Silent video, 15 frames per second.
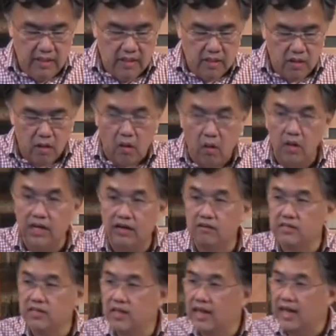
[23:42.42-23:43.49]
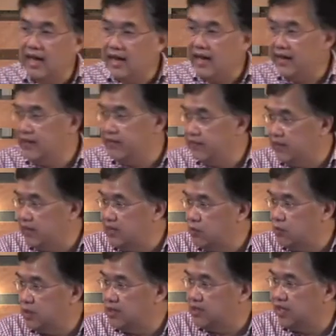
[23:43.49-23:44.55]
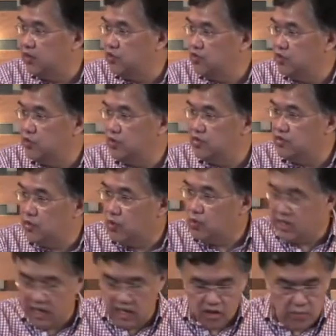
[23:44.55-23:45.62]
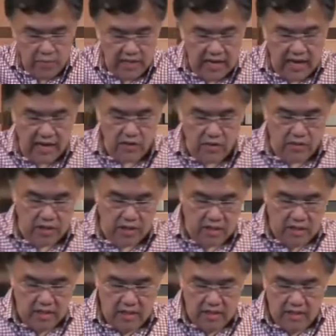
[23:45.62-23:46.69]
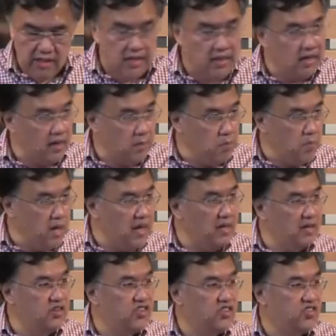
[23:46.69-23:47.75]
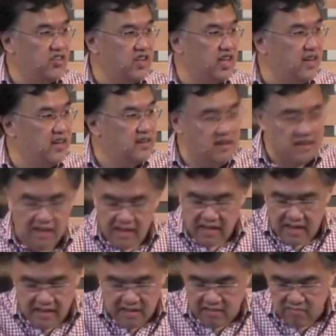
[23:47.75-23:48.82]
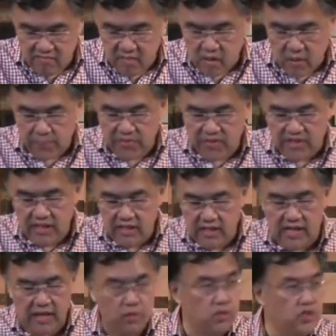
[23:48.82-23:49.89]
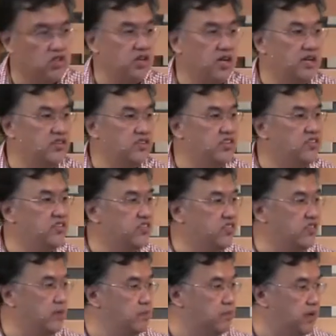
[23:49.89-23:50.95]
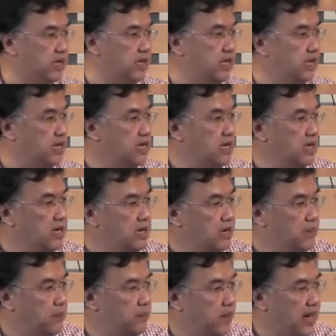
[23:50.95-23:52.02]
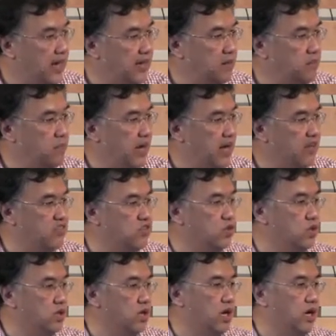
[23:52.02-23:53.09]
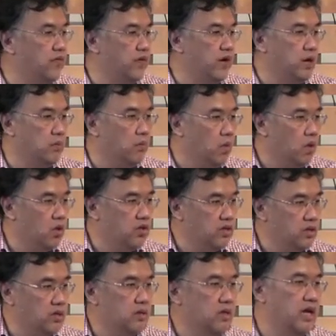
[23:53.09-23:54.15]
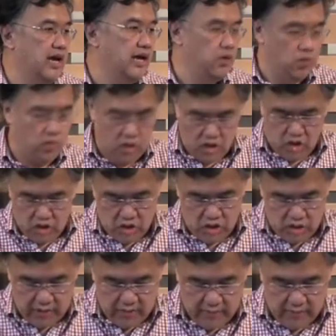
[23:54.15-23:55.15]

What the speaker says: Call out the lie if anyone tells you it's okay to be angry, and malice, slander, and obscene language are just simply part and parcel of our modern language.